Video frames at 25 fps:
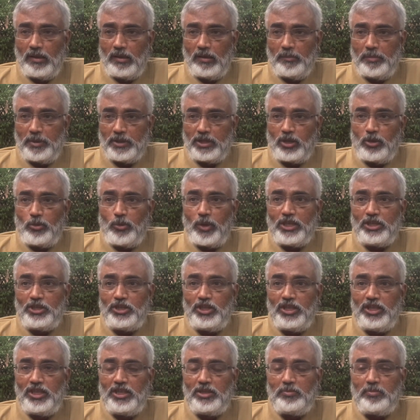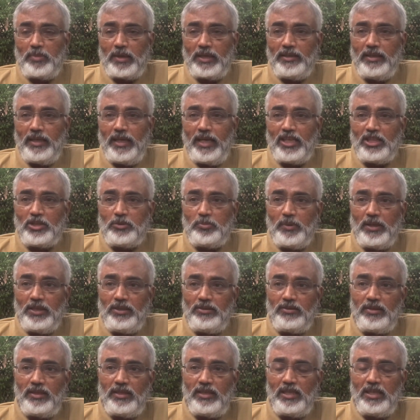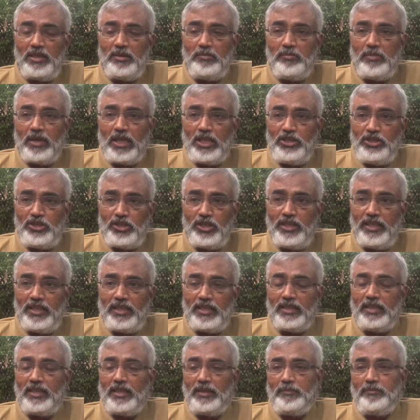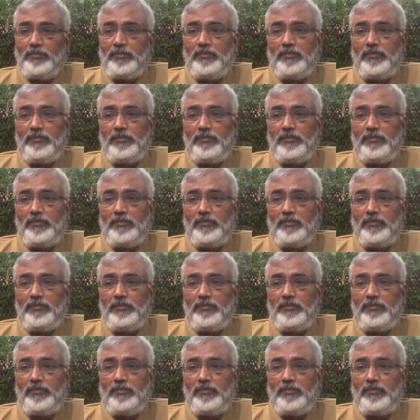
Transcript: But the question is, by explicitly mentioning them,